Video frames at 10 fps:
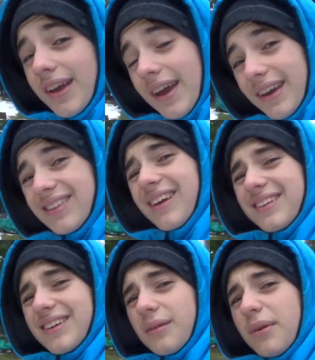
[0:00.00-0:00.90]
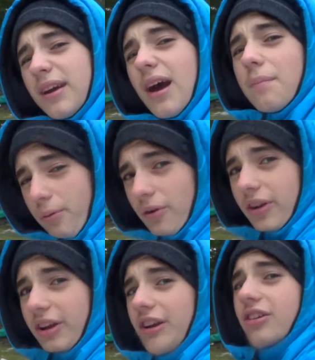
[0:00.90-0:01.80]
And I think it's gonna be a
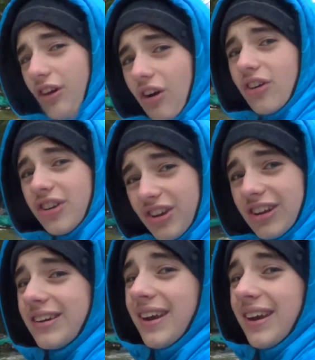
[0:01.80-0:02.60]
pretty darn good